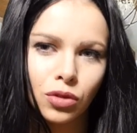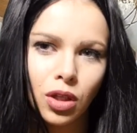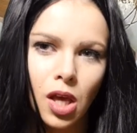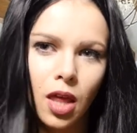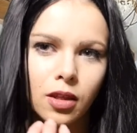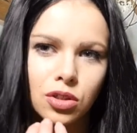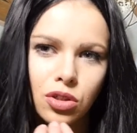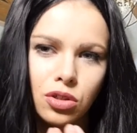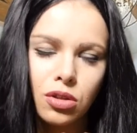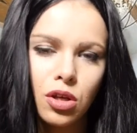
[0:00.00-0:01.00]
yeah, this
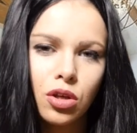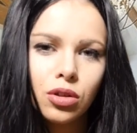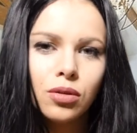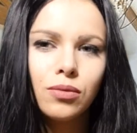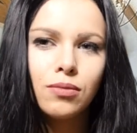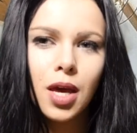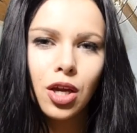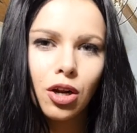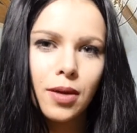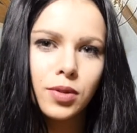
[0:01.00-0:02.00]
is the
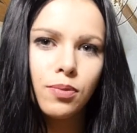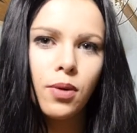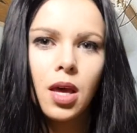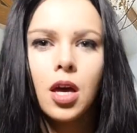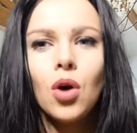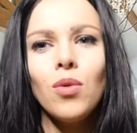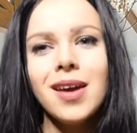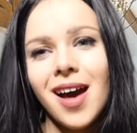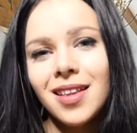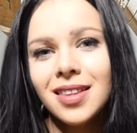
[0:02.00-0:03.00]
make your lips big. We
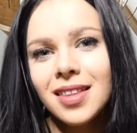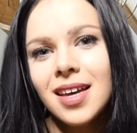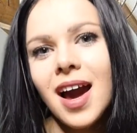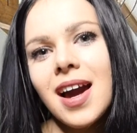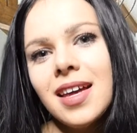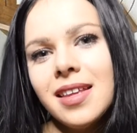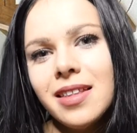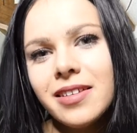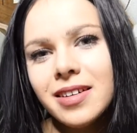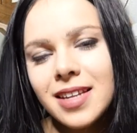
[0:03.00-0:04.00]
call it the
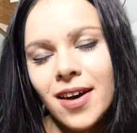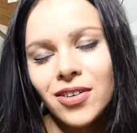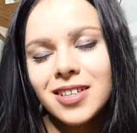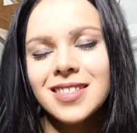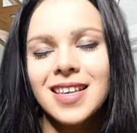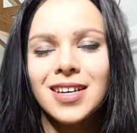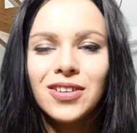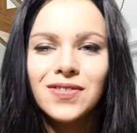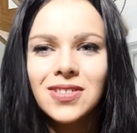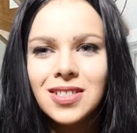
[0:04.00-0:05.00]
Kylie look now because, like,
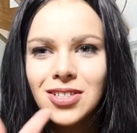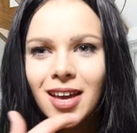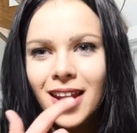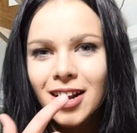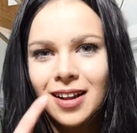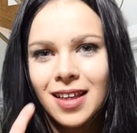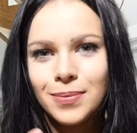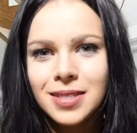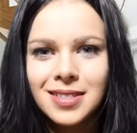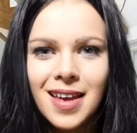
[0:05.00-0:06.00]
obviously she got her
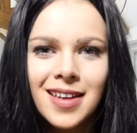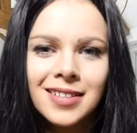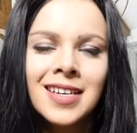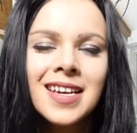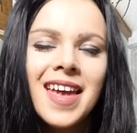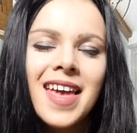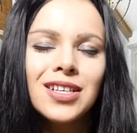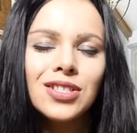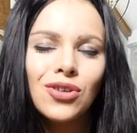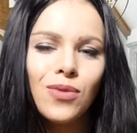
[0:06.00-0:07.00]
lips done.
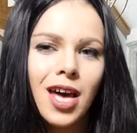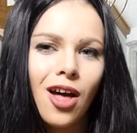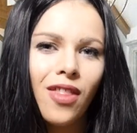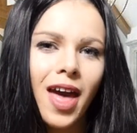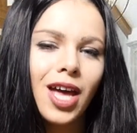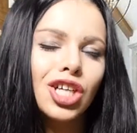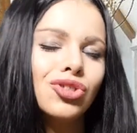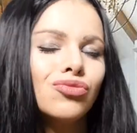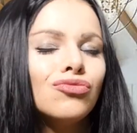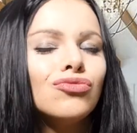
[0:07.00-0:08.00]
So, we go like,
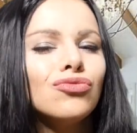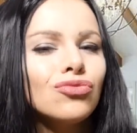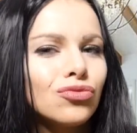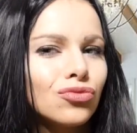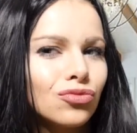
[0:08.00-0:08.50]
hmm,